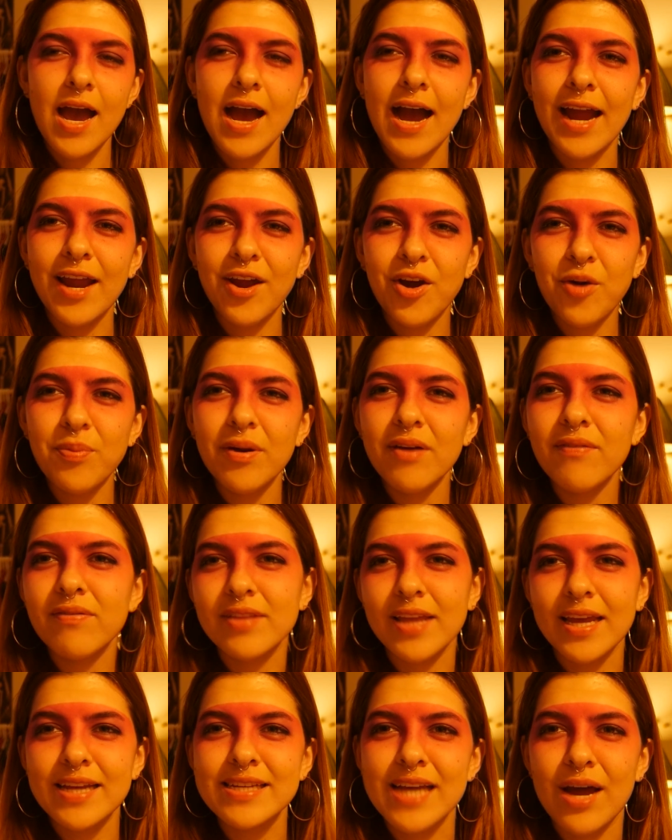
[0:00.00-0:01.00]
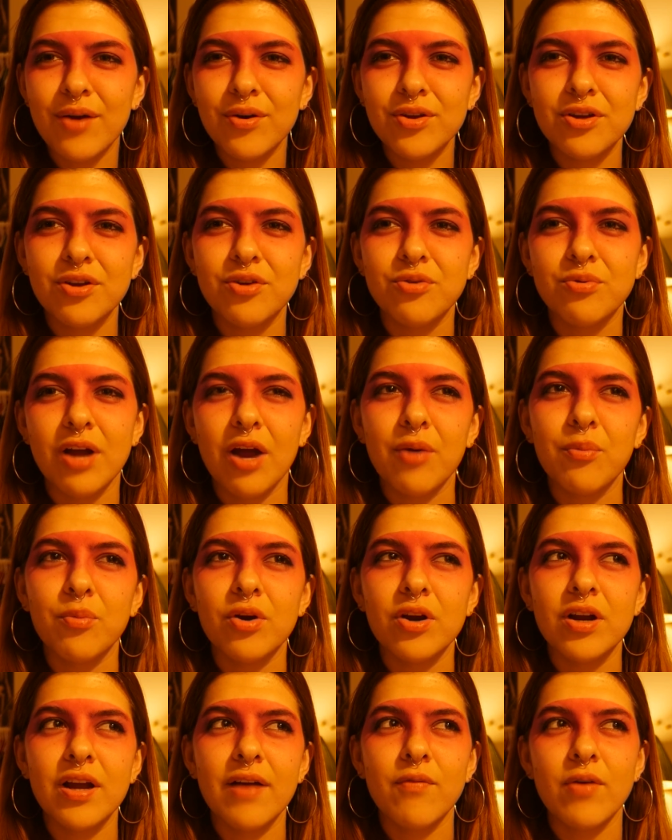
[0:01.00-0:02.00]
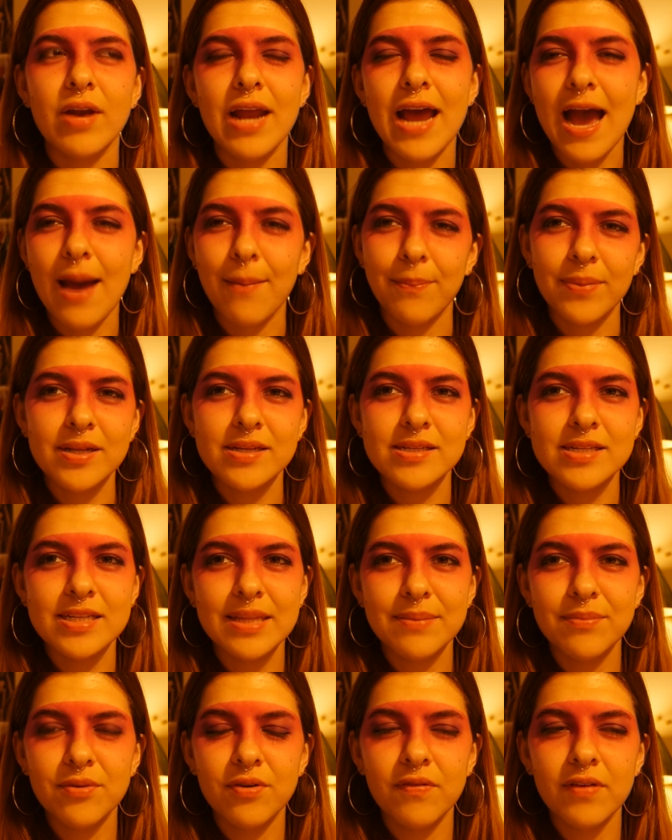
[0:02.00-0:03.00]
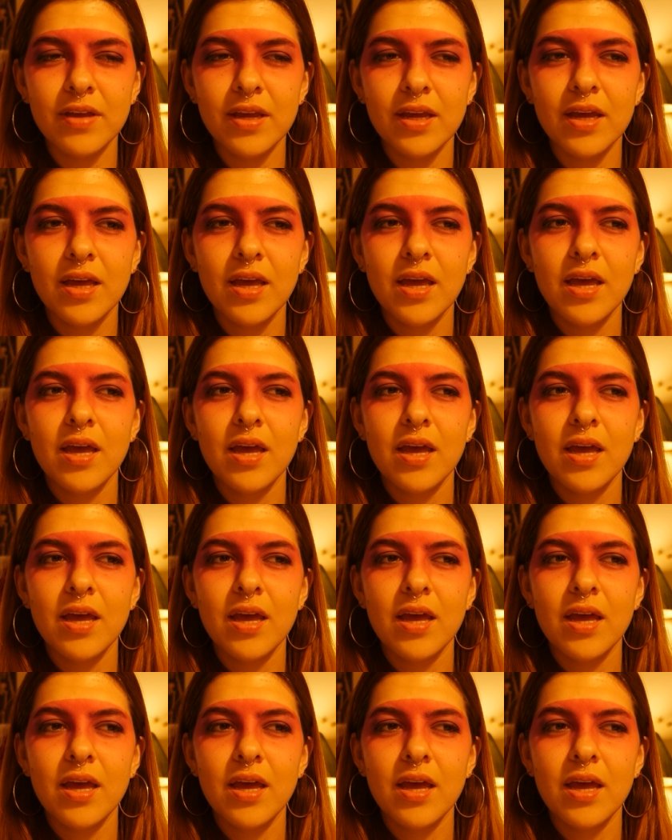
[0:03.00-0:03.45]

I hope I've laid down a good groundwork of what happened in the movie.